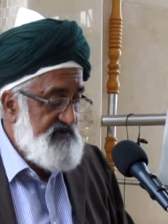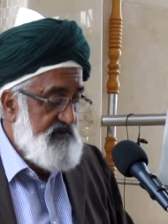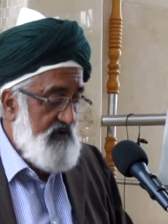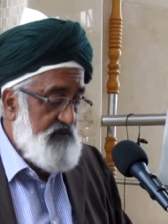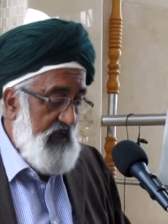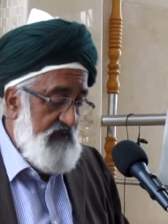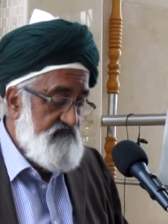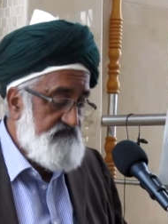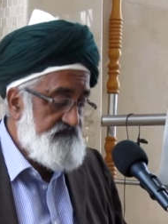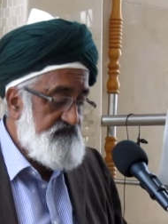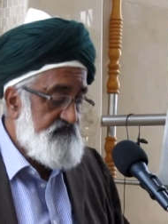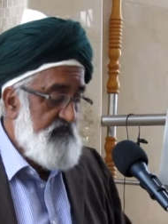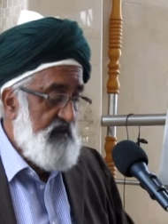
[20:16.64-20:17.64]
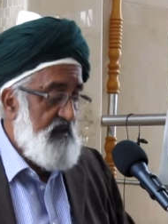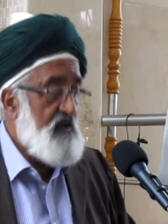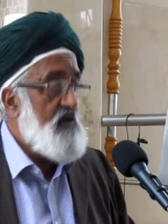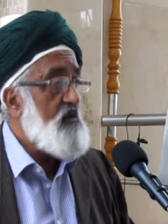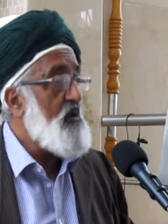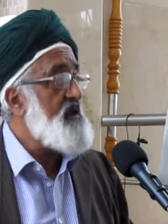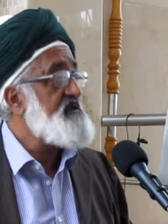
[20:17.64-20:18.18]
Shaitan
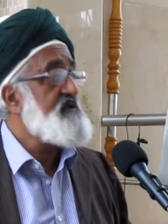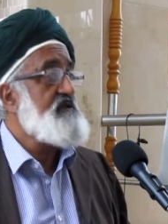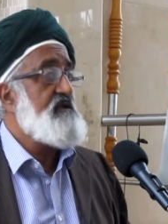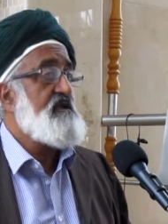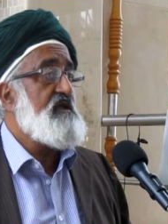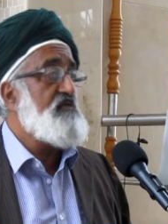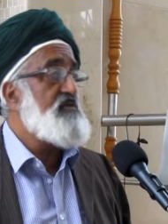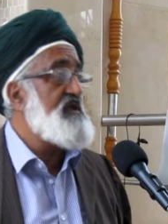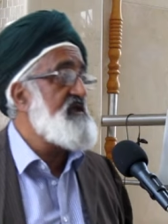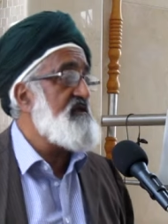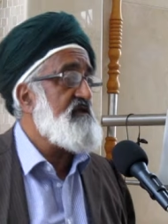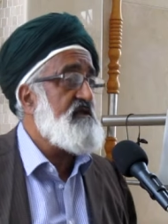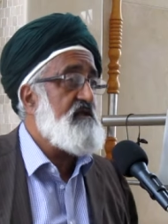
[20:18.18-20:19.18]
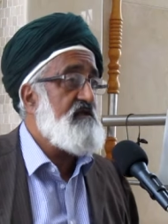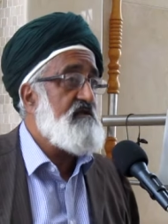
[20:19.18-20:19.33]
was Iblis.